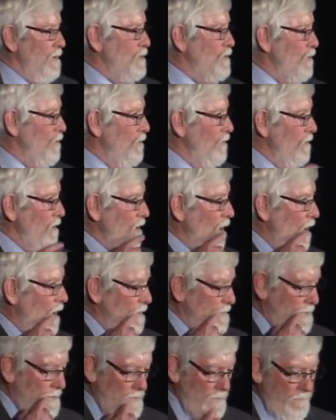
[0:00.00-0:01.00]
Do
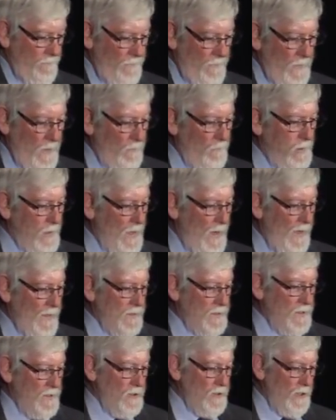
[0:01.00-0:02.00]
not
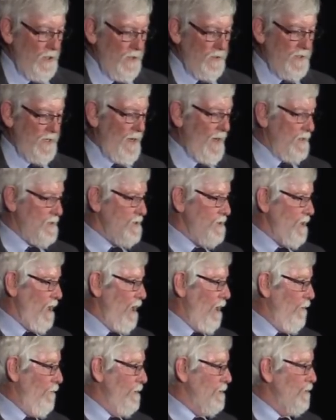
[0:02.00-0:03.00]
place a
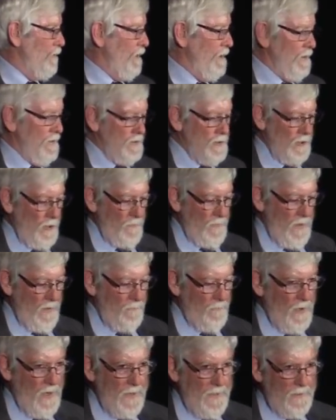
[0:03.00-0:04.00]
geotextile between a
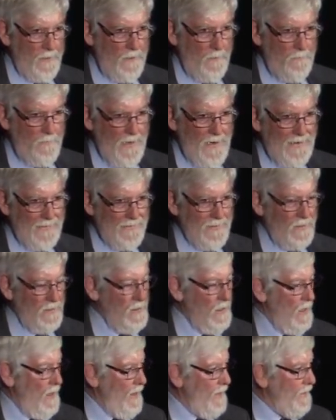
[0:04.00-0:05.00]
geomembrane and compacted
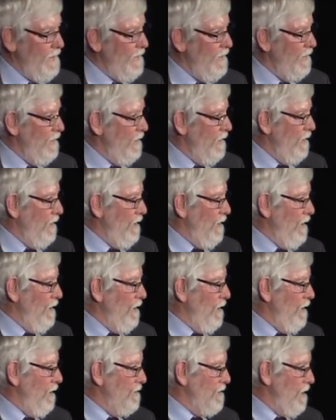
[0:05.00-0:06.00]
clay.
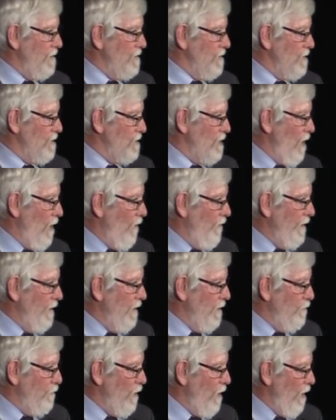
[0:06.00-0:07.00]
It doesn't solve
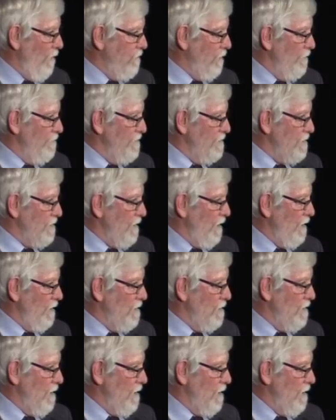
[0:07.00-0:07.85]
any problems, it